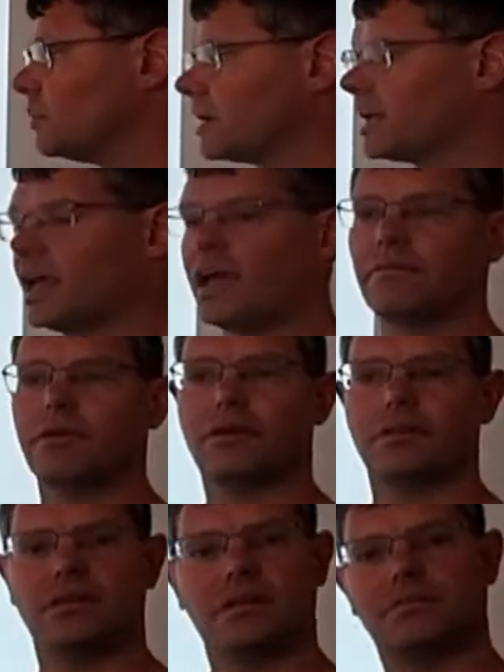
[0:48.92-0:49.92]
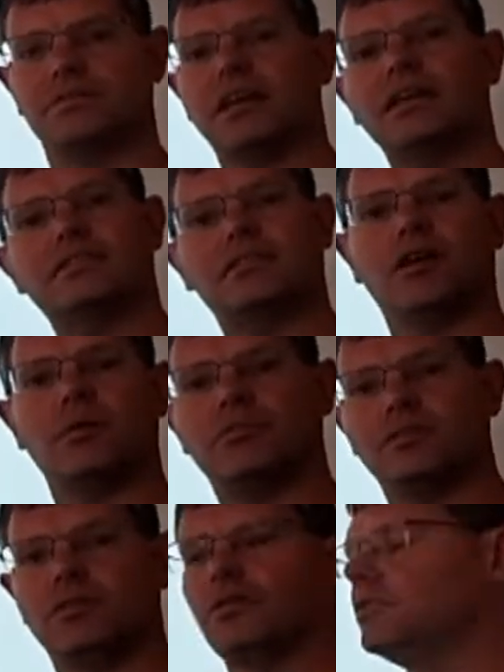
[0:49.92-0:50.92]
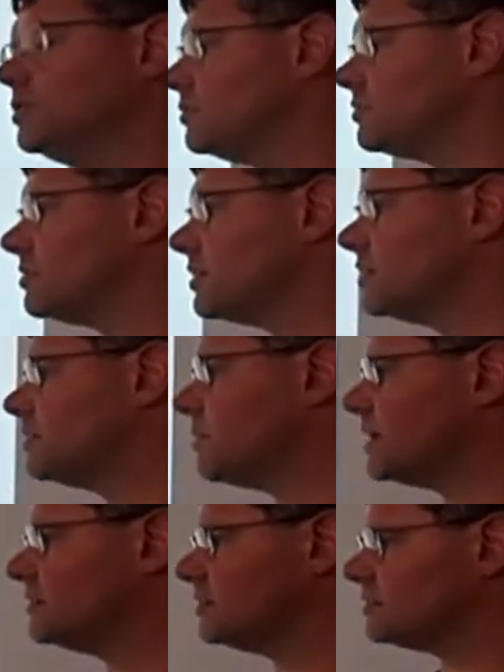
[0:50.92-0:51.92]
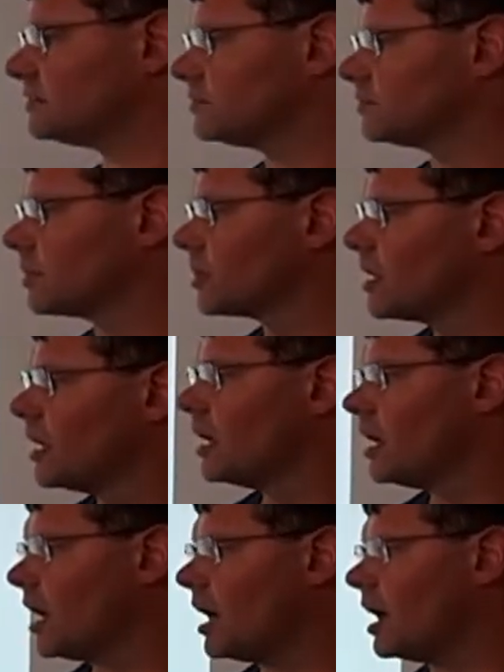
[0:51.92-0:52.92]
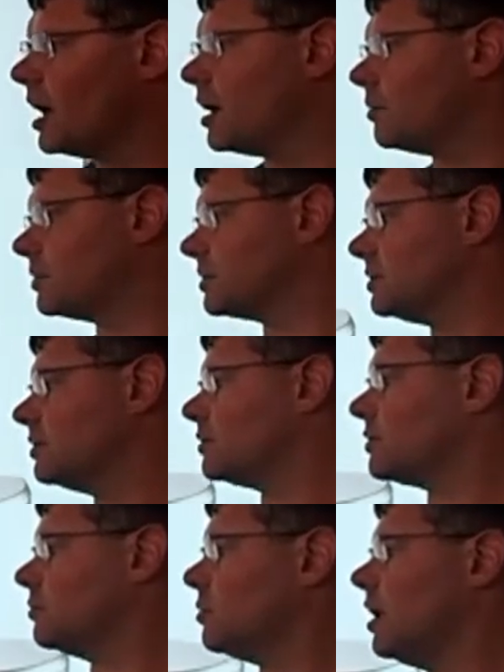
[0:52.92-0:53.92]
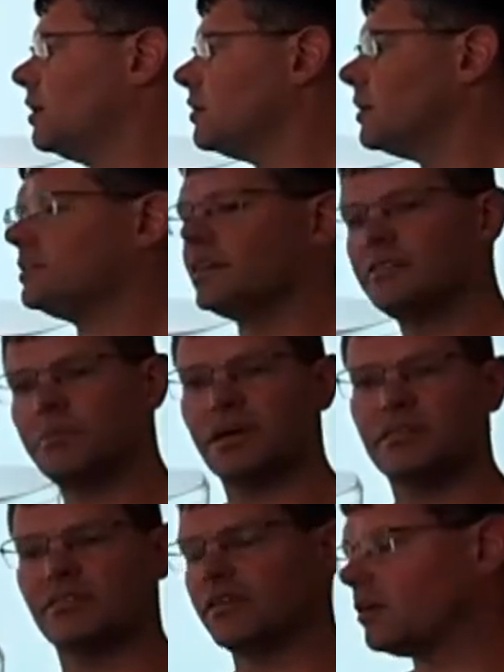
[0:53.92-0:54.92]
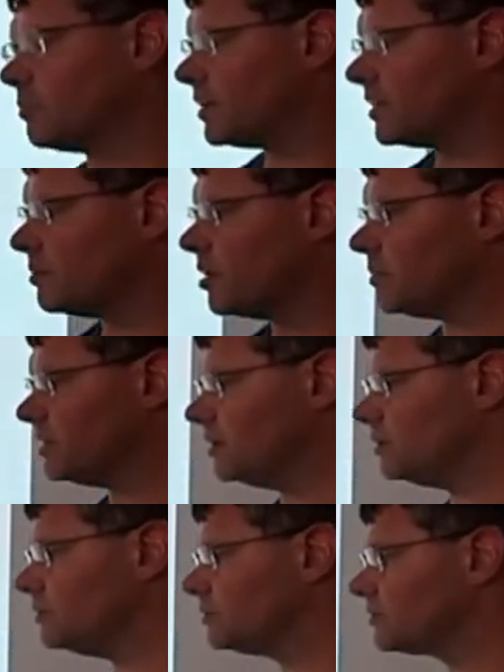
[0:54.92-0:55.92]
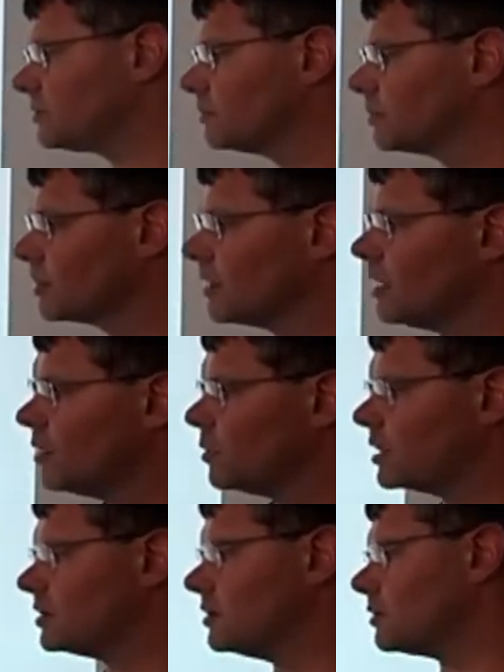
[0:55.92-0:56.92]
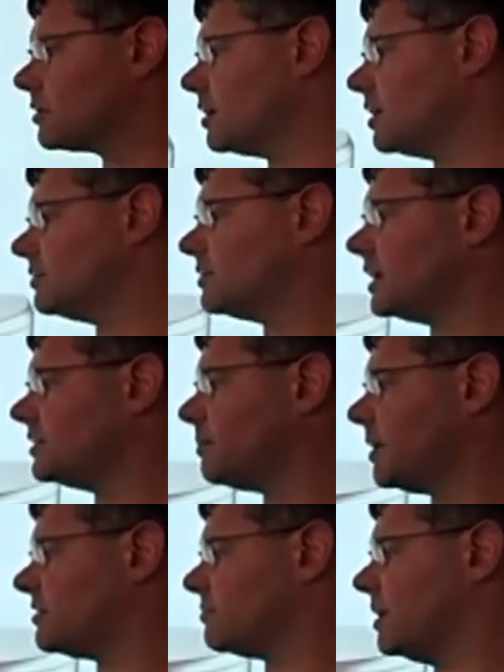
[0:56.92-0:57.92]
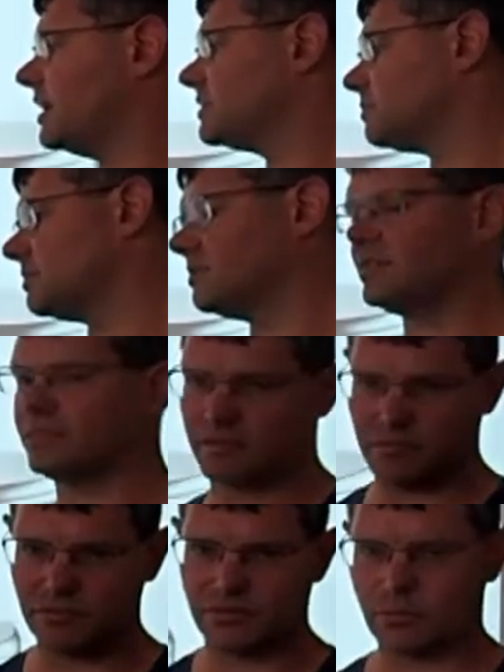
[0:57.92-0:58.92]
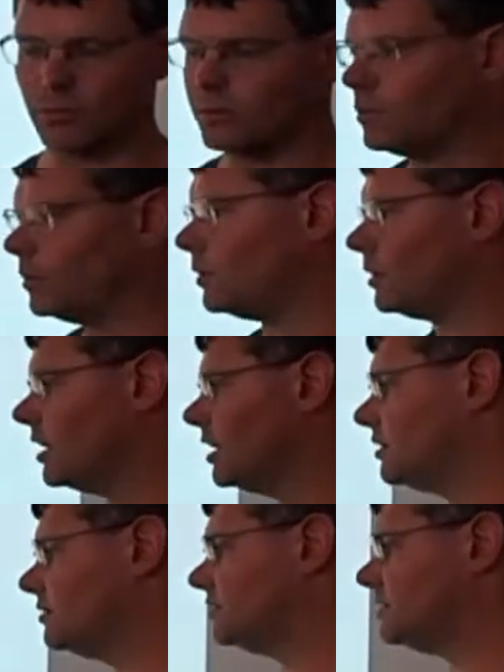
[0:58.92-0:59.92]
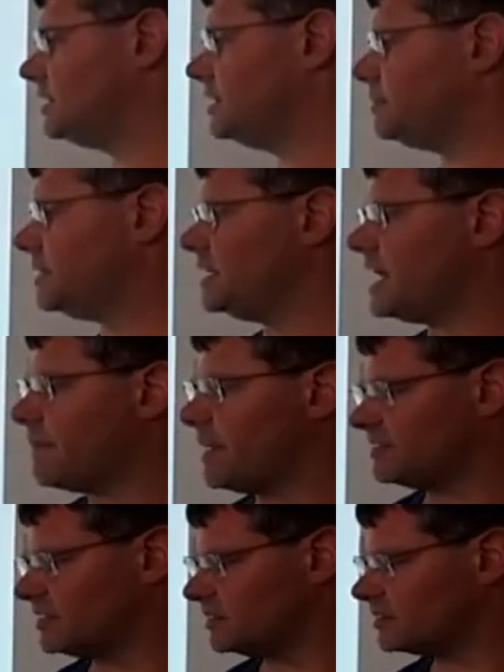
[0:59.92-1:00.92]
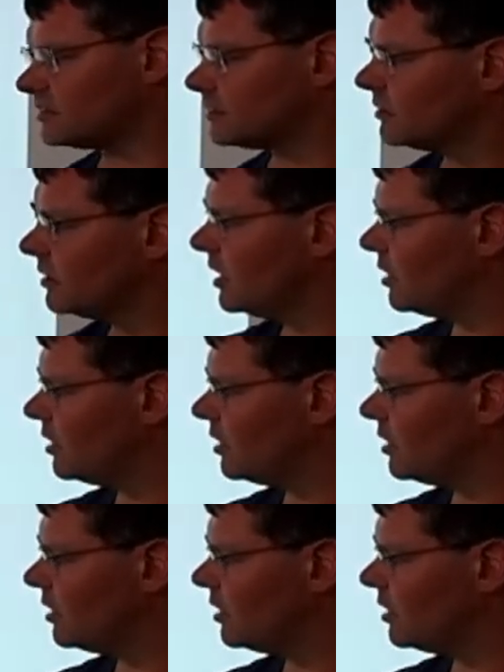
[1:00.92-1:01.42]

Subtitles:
We're going to have a look at the different data types that you can use in databases. We're going to look at what online databases are and where they might be used. We're going to look at database management systems, or DBMSs.